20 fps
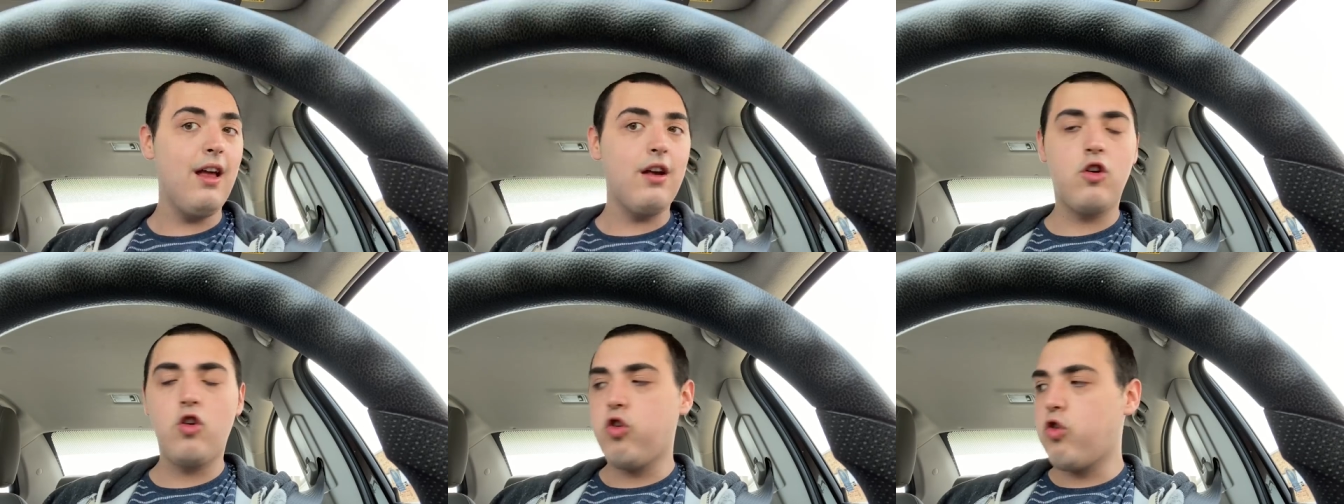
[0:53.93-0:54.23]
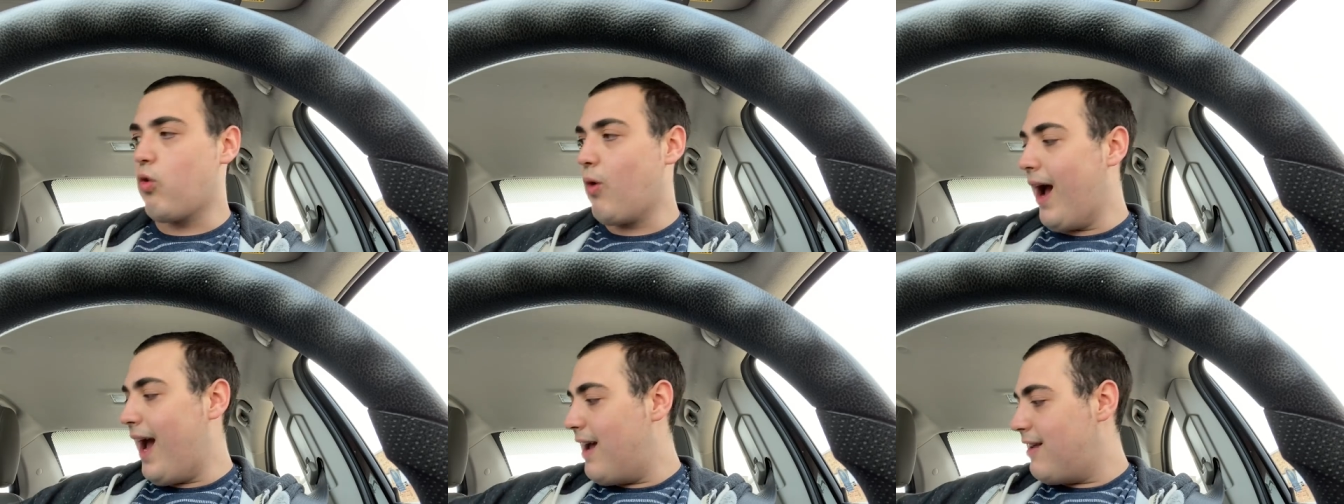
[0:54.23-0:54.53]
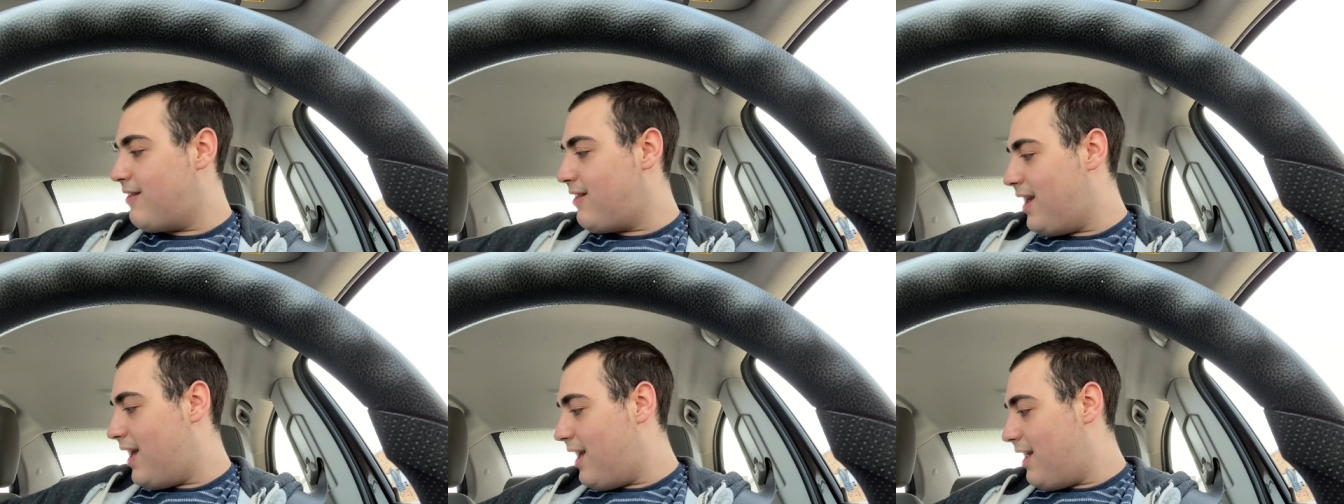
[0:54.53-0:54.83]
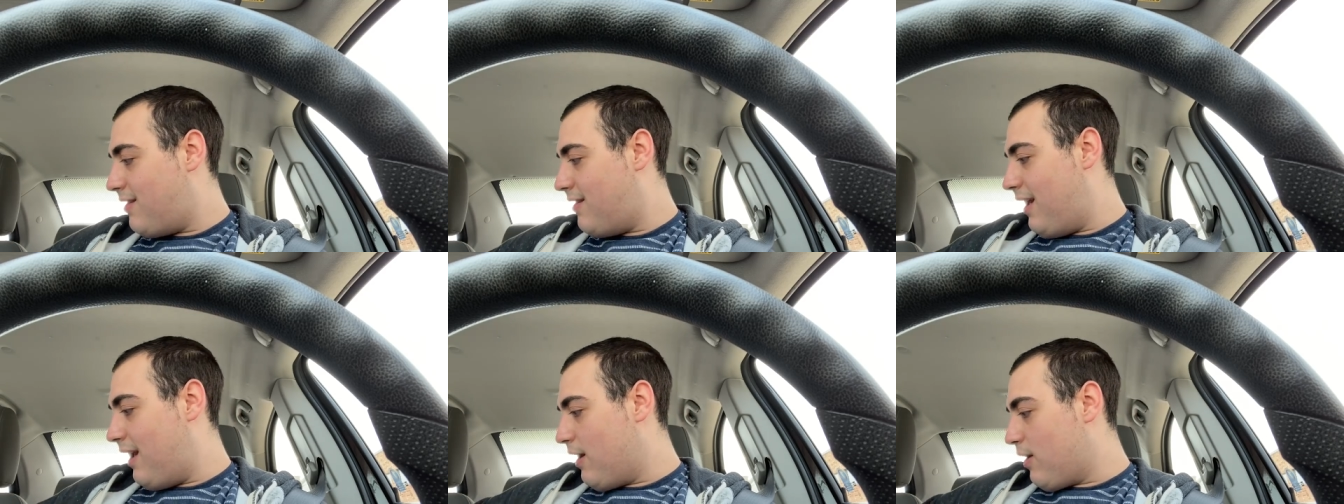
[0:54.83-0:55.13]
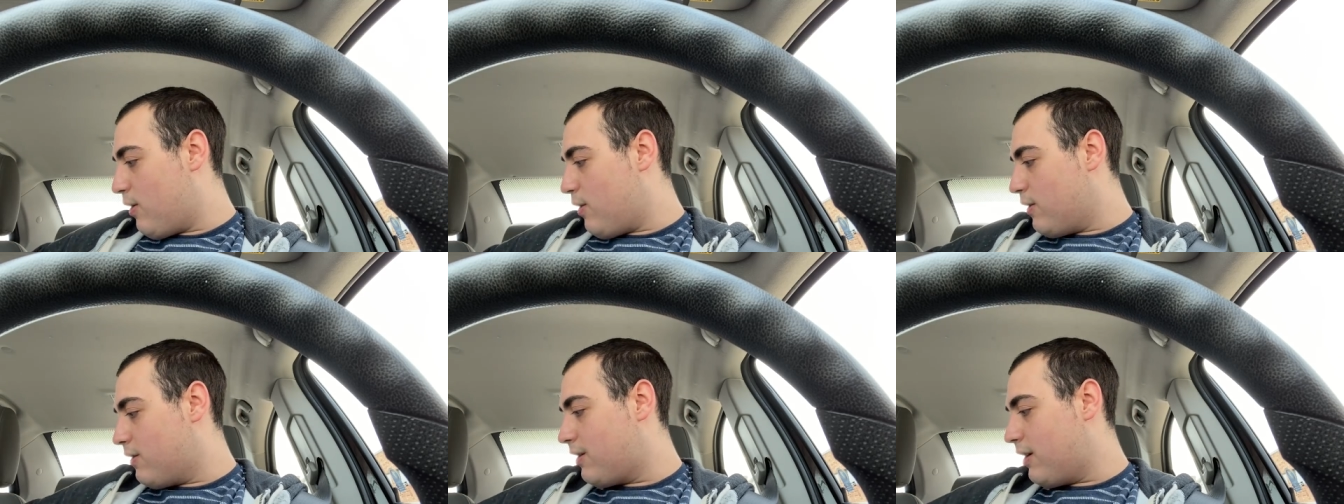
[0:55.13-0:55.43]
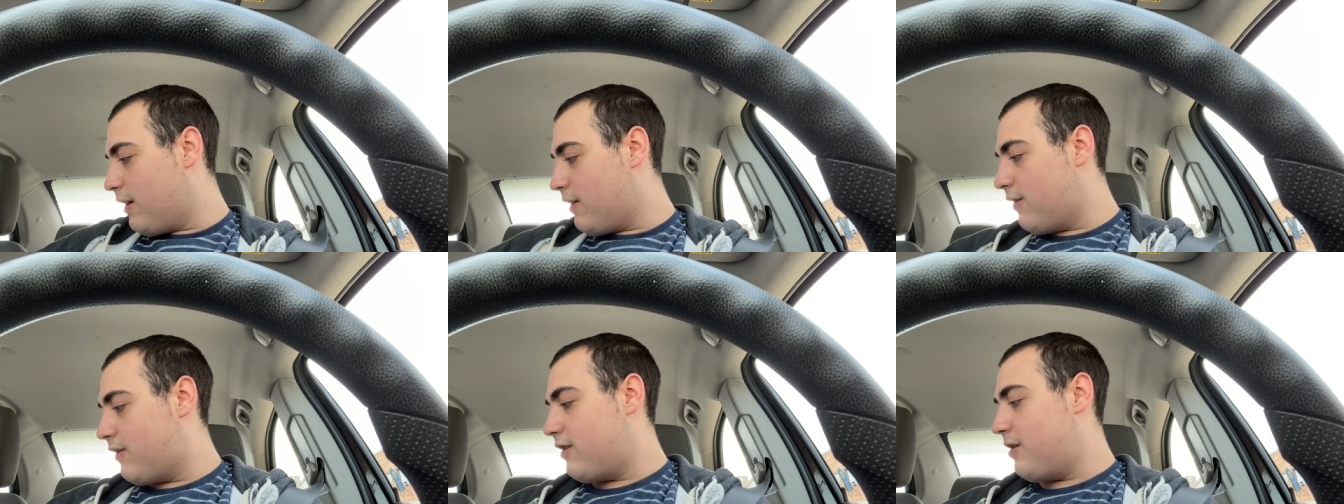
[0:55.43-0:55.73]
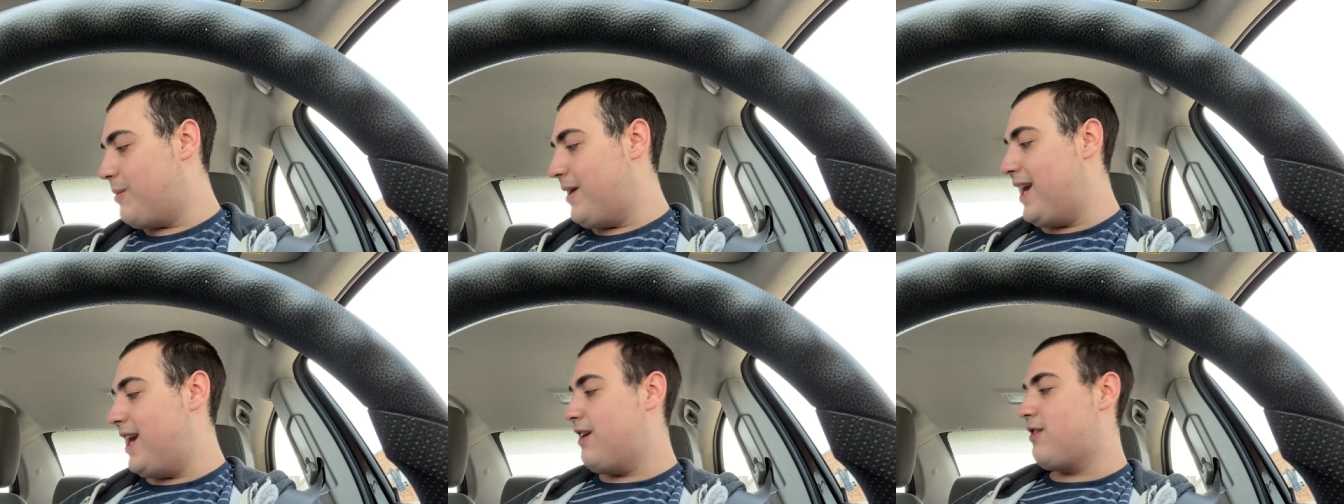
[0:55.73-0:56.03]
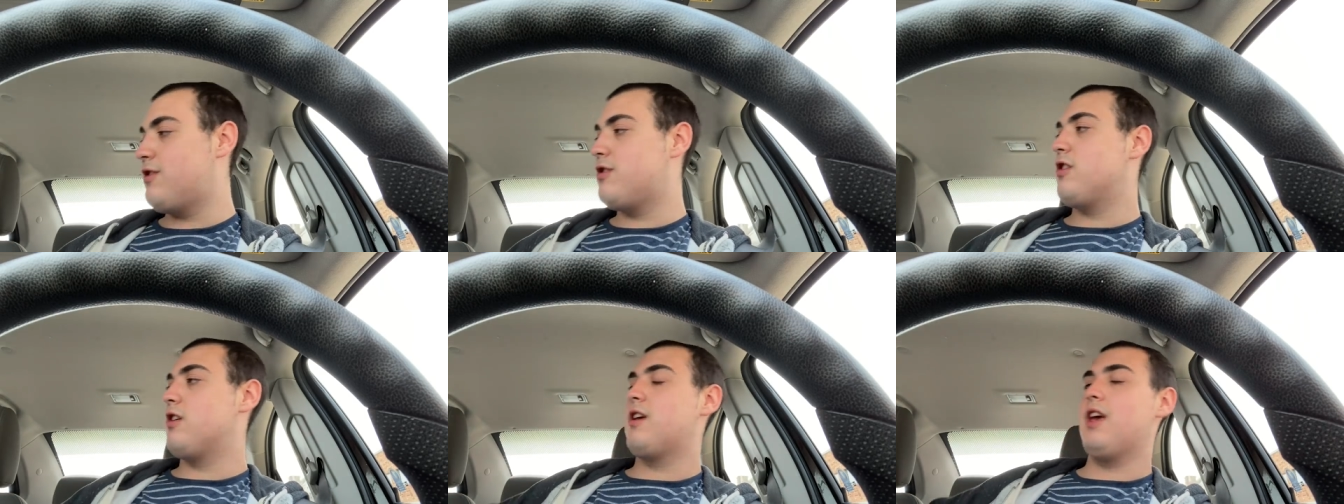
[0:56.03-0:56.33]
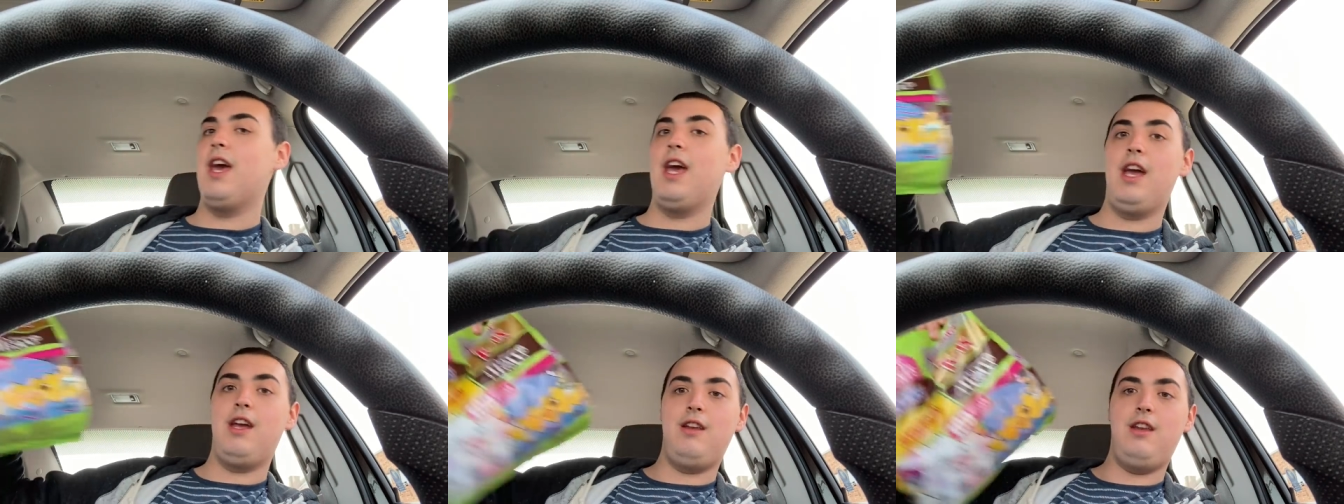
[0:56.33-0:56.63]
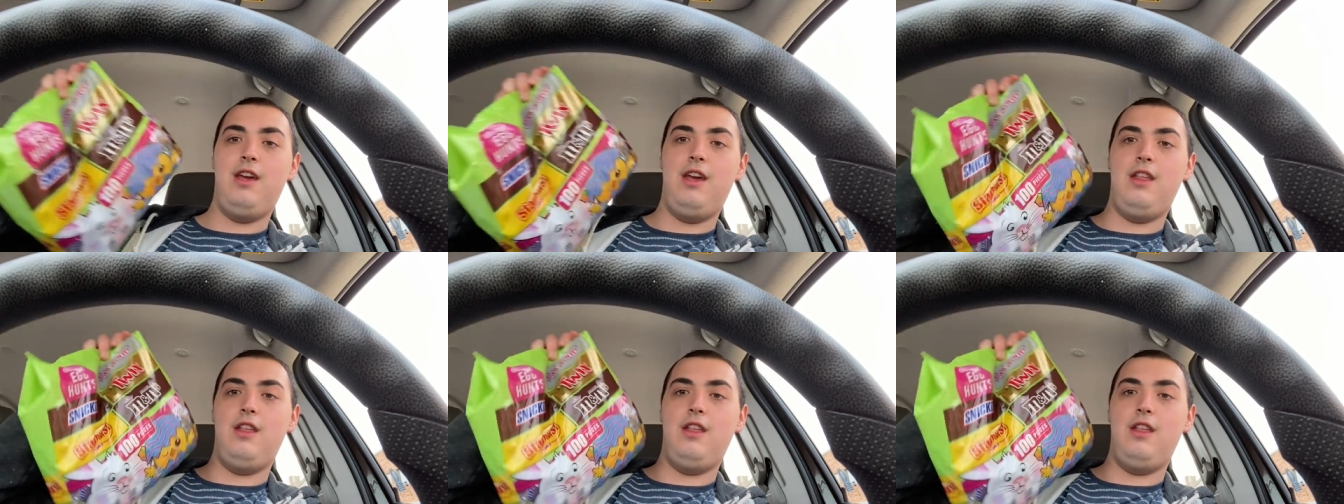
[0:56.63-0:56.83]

crazy deals on some Easter candy.